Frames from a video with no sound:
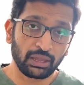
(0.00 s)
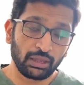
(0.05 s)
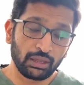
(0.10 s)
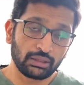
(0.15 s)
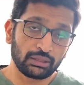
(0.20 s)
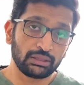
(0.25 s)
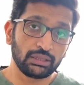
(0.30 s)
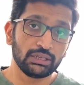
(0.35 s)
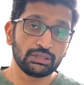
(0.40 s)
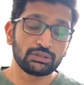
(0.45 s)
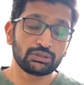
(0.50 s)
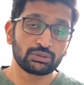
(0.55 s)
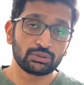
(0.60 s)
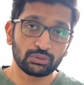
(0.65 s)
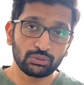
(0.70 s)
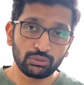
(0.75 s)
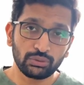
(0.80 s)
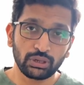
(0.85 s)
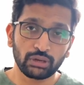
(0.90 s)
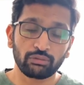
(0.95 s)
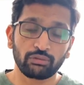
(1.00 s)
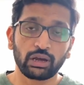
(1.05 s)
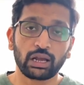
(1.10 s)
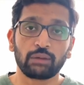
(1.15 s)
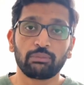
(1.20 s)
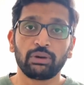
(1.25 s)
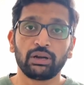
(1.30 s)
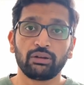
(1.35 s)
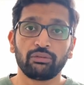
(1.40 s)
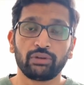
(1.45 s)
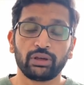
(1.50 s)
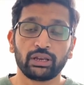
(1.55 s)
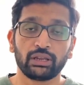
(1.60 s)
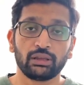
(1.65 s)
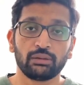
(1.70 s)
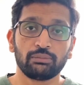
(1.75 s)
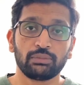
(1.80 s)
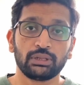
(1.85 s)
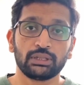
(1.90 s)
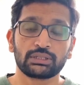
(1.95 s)
These two environment
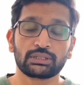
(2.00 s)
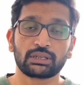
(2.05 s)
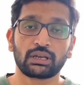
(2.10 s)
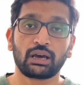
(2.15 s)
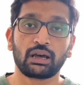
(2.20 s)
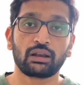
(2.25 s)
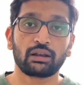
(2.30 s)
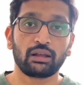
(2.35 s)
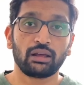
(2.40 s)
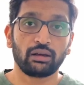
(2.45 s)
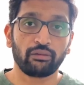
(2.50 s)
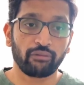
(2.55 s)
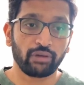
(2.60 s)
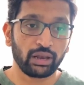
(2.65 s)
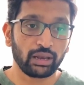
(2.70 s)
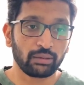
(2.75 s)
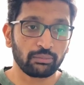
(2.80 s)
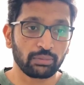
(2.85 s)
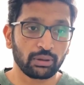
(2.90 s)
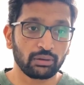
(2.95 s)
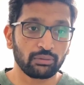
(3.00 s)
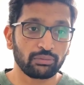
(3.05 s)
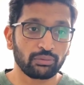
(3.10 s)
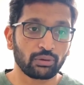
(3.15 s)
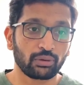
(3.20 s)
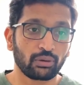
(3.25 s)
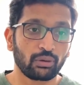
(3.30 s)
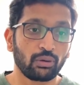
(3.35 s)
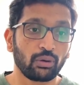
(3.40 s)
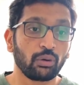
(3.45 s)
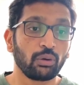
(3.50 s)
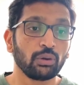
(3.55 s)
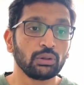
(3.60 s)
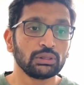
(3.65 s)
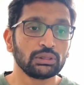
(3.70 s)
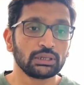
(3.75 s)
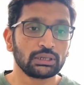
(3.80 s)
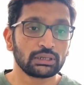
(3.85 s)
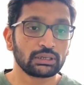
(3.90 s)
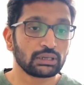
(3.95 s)
variables are available for
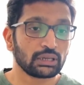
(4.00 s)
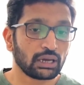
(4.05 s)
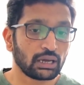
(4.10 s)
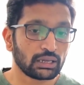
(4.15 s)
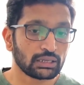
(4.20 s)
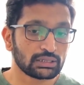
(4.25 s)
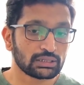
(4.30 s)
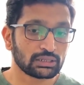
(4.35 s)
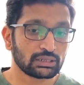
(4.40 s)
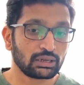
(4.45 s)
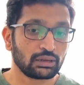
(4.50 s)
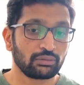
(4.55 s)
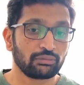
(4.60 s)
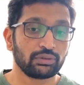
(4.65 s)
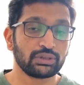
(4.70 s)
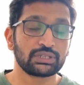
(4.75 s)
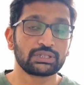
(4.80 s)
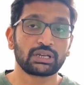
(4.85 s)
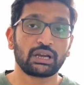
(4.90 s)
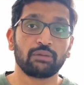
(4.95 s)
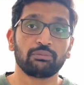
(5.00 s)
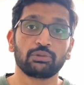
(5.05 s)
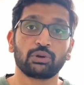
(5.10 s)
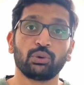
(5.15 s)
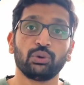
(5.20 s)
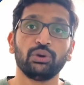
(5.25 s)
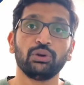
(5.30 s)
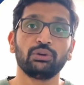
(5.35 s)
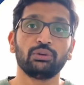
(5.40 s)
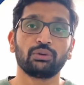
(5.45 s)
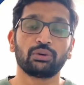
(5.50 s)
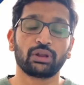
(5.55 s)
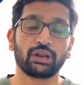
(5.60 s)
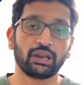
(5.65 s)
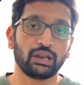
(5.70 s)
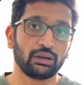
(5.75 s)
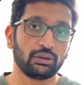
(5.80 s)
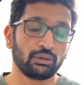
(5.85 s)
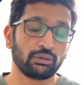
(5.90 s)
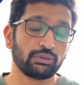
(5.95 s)
all the tasks which I'm going to
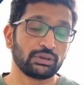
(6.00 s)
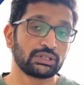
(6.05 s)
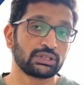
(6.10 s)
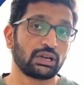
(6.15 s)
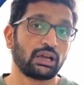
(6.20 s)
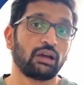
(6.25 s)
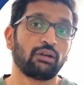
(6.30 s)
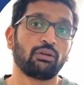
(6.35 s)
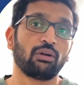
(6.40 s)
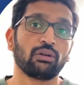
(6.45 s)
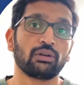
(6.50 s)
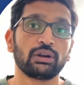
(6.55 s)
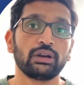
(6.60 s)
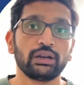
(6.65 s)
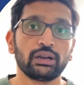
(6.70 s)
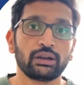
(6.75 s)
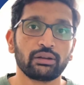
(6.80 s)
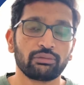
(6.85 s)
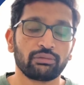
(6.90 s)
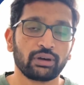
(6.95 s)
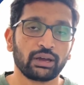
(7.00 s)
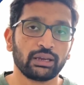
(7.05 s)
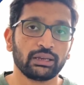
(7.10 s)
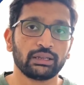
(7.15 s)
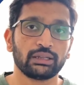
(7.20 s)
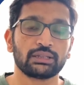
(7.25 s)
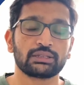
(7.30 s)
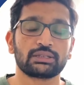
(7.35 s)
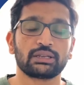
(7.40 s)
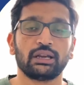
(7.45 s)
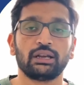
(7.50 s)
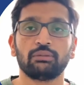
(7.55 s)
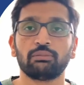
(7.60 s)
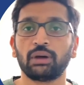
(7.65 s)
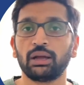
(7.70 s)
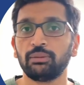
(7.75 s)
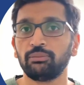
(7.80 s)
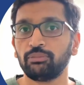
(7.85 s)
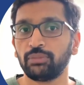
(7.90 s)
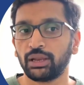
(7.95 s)
create or which I have already defined inside
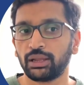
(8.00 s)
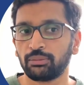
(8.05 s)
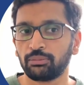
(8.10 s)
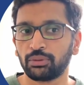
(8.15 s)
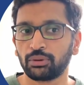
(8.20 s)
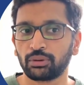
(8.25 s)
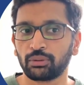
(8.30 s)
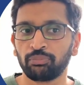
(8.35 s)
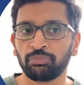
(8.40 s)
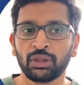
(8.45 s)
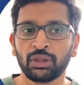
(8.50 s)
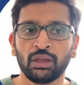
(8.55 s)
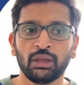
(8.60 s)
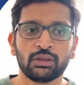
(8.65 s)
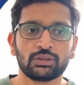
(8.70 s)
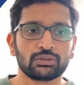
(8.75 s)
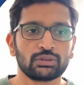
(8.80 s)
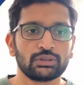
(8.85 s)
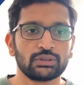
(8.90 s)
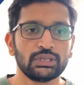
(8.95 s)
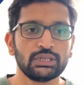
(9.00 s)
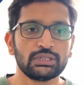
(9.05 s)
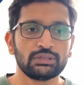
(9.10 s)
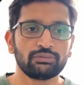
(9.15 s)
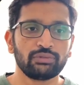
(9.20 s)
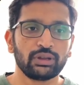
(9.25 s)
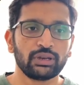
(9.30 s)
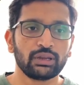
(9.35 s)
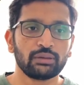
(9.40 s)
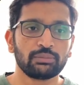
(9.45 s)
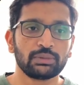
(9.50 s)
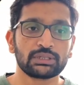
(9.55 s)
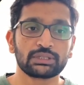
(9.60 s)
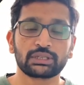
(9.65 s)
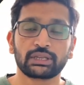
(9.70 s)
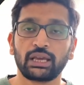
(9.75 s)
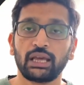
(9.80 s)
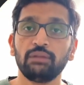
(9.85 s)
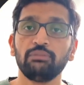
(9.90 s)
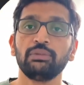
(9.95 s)
my playbook. So these variables
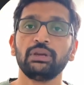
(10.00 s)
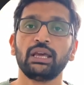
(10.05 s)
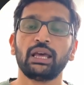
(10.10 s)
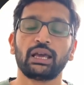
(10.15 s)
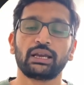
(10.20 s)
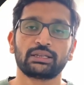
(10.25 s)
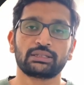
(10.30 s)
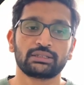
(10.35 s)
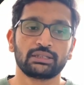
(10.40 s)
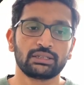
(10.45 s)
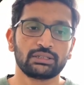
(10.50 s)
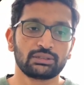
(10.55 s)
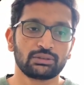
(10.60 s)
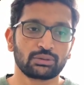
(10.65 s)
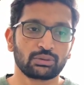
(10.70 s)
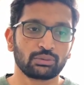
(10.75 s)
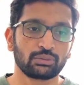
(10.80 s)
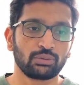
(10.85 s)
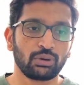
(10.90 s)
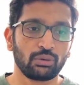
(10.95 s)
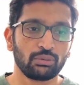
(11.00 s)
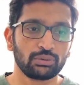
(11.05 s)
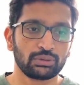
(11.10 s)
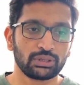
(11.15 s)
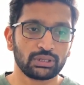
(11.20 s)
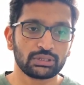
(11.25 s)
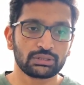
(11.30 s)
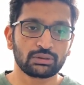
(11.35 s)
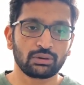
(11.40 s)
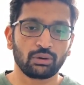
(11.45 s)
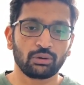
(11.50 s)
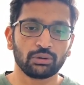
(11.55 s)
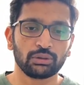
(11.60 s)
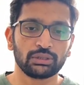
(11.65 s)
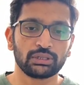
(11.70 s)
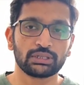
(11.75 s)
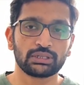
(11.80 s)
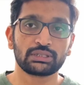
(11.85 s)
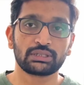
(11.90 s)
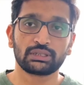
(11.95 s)
can be accessed throughout all
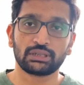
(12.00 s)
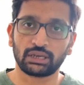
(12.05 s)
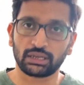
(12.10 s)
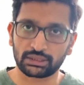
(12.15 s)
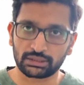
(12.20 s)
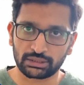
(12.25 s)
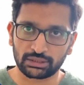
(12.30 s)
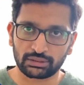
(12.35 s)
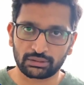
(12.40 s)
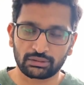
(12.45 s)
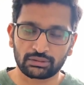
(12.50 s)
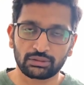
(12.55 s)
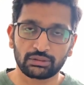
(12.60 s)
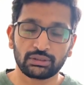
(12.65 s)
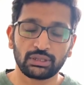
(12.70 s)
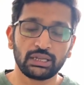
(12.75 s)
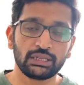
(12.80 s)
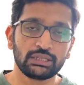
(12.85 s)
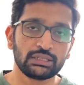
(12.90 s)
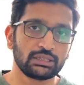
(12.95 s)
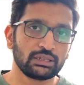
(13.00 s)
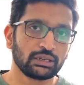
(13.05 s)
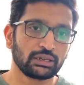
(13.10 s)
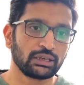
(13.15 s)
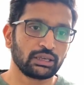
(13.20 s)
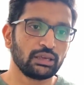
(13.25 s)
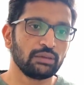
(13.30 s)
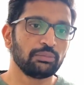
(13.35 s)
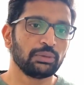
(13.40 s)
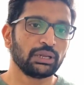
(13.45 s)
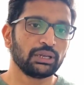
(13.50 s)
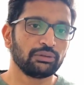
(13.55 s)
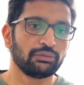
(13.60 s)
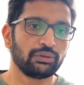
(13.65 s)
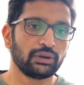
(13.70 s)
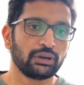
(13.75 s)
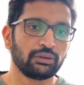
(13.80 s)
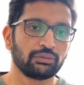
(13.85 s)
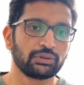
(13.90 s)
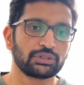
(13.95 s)
these tasks. So that's the key
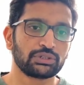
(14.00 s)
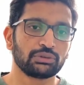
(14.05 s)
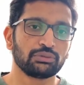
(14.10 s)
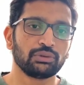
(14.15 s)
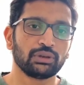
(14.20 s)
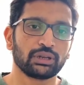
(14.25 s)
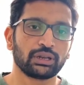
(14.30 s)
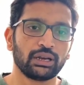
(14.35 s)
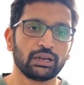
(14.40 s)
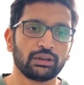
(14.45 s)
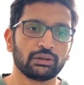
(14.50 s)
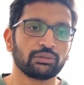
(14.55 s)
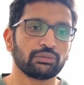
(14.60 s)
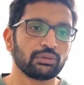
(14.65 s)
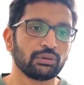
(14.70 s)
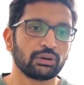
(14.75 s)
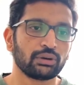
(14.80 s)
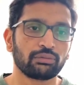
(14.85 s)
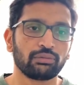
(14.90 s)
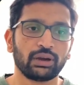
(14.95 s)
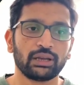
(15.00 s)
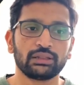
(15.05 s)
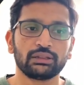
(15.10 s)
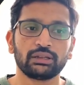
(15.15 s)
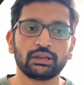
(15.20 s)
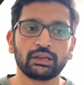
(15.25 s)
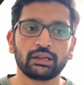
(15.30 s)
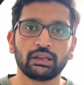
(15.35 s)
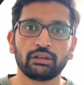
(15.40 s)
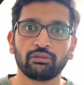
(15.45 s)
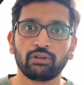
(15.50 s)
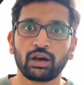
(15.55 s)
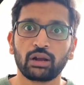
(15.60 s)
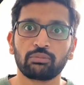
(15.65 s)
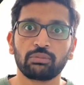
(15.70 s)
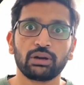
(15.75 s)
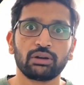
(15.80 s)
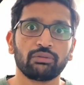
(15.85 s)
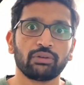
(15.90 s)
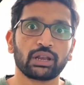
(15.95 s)
benefit which you will get if you define the
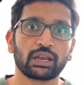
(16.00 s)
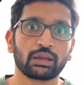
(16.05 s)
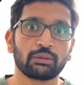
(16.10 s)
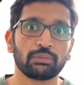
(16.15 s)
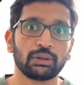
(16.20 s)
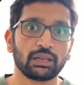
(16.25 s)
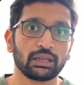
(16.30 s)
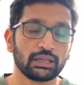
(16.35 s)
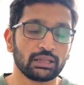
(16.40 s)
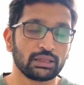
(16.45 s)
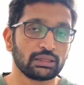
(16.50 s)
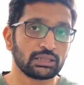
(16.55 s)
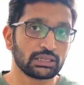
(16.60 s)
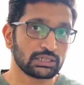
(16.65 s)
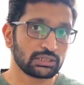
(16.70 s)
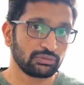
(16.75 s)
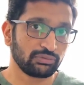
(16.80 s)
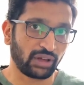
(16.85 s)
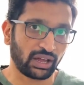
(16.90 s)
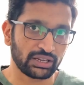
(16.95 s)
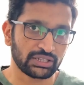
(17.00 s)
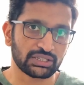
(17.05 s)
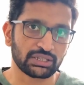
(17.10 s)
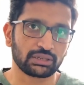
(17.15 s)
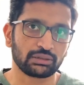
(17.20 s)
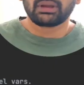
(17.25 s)
environment variable in this fashion.